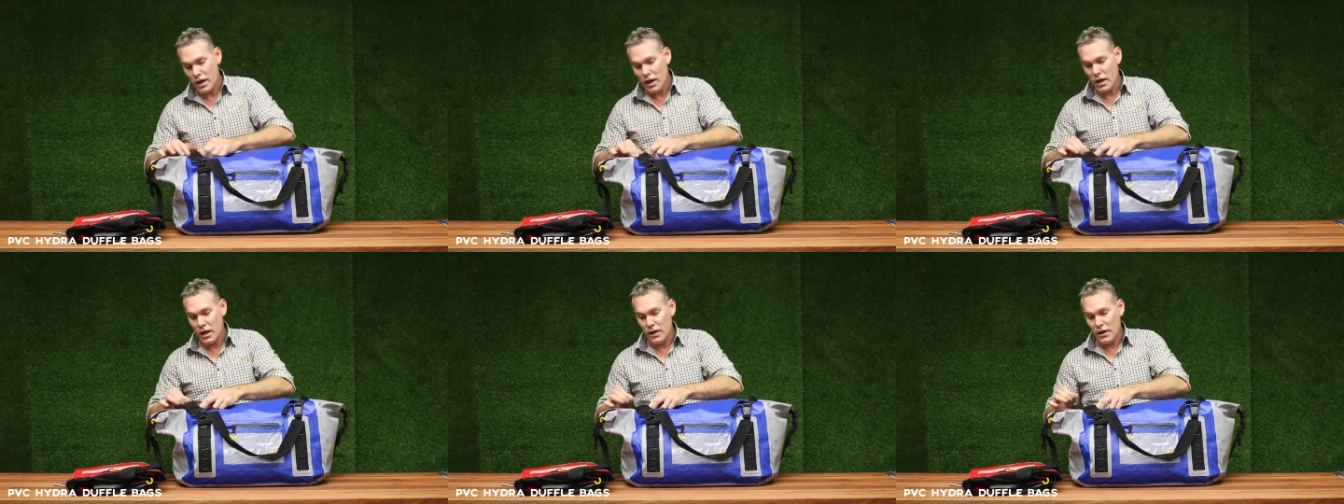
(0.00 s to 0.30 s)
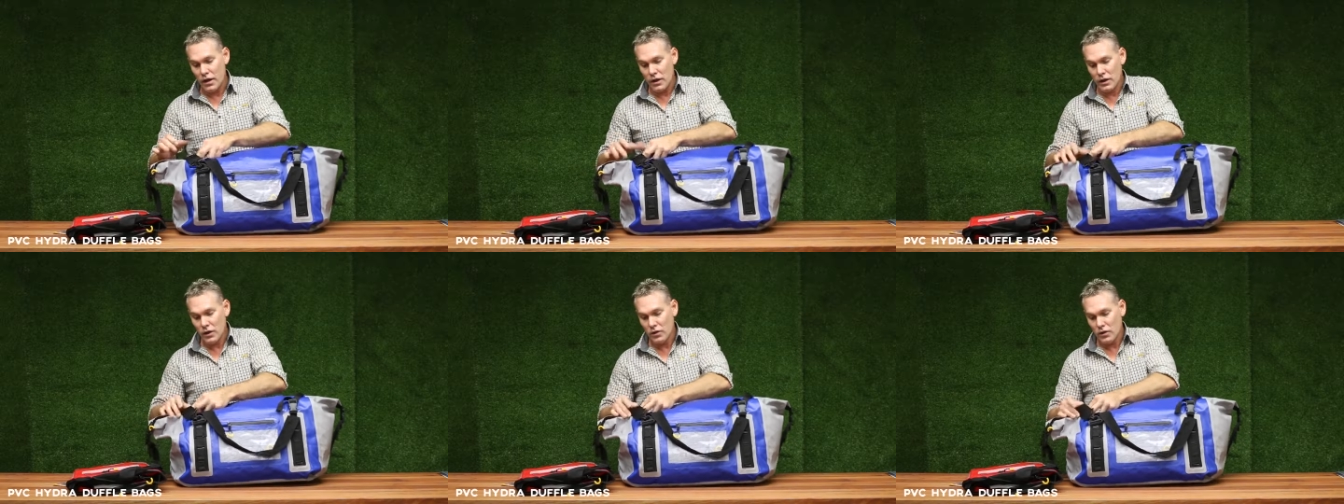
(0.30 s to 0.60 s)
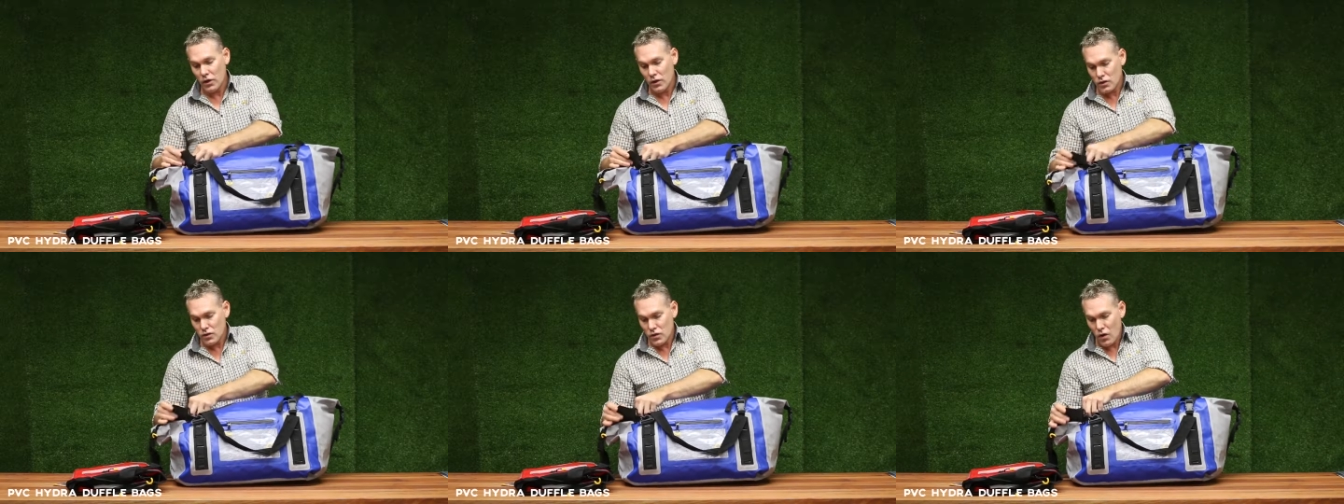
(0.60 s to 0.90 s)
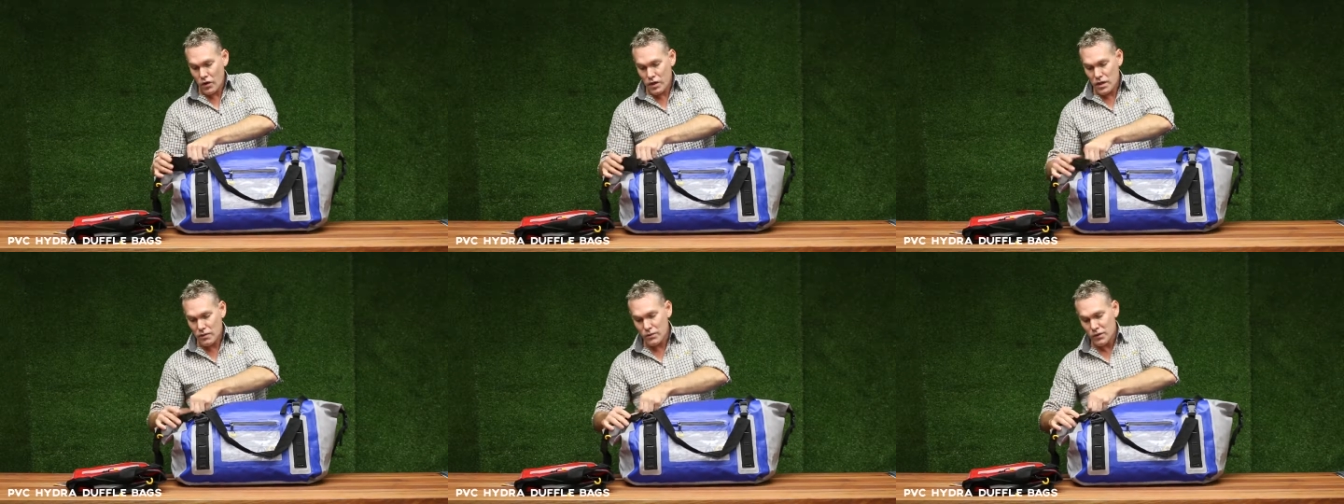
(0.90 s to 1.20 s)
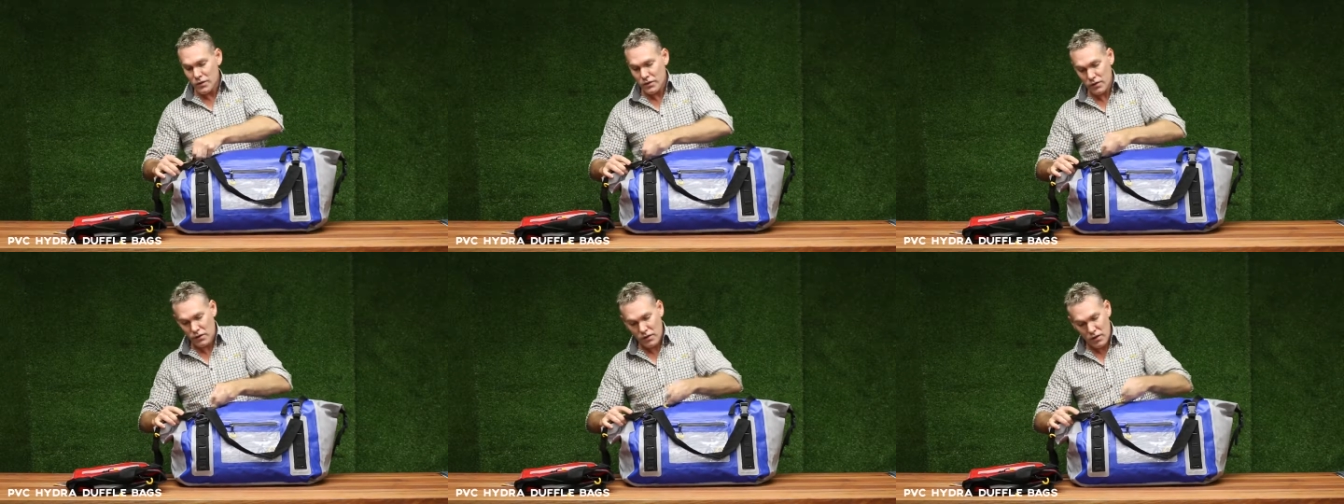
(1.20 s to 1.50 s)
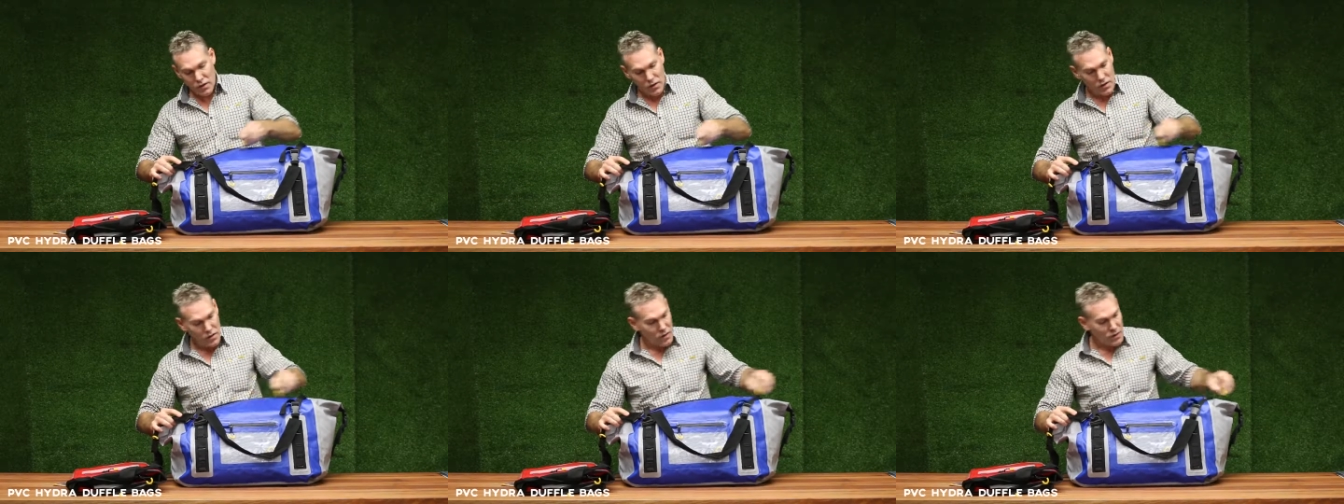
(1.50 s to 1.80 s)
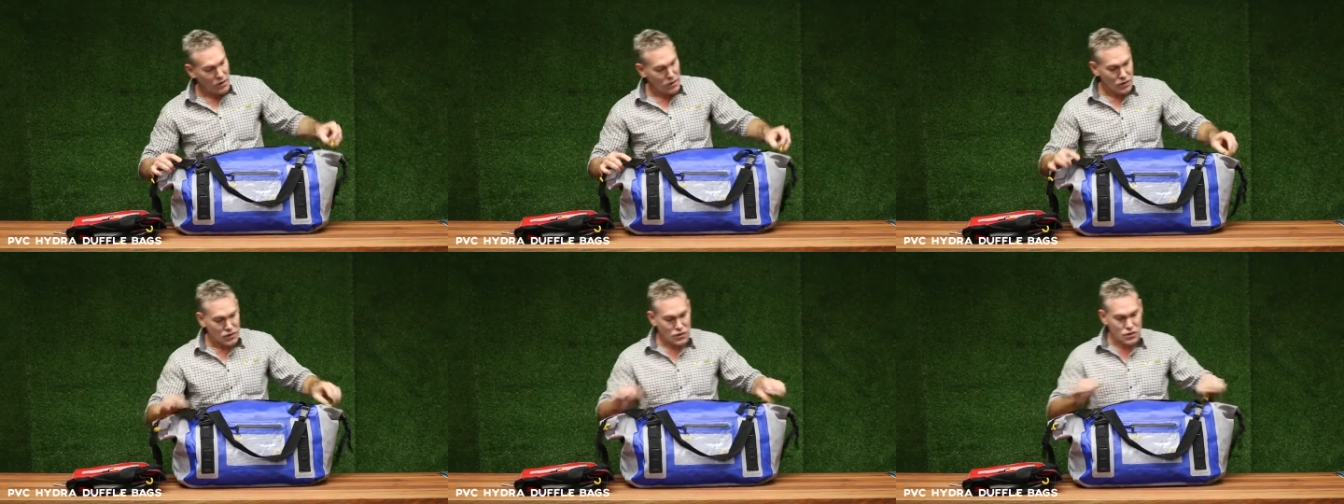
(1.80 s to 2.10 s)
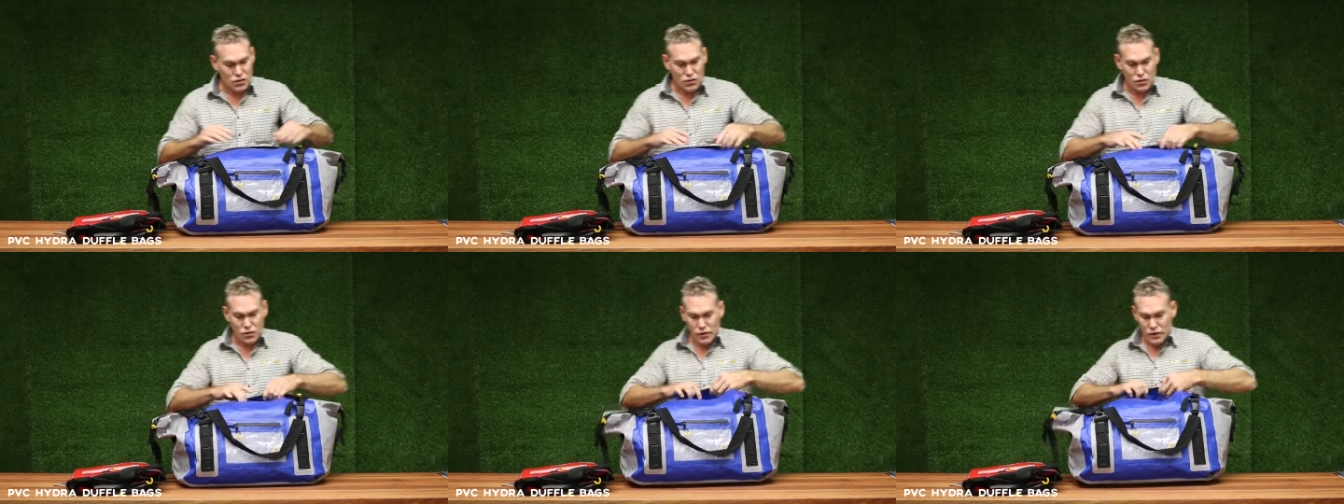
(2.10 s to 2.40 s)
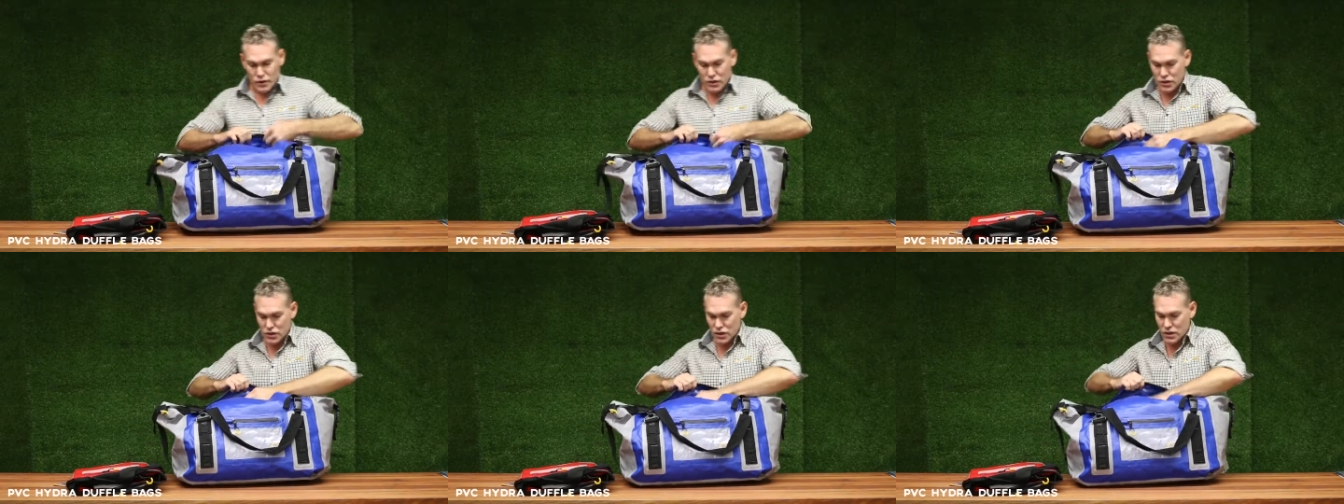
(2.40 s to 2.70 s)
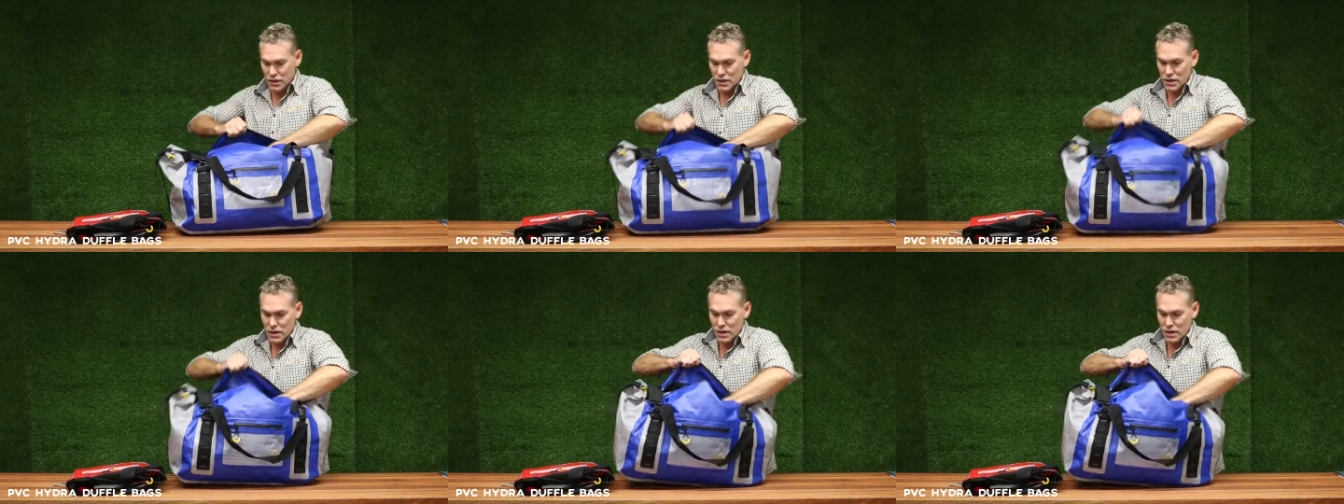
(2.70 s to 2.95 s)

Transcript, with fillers: a little document storage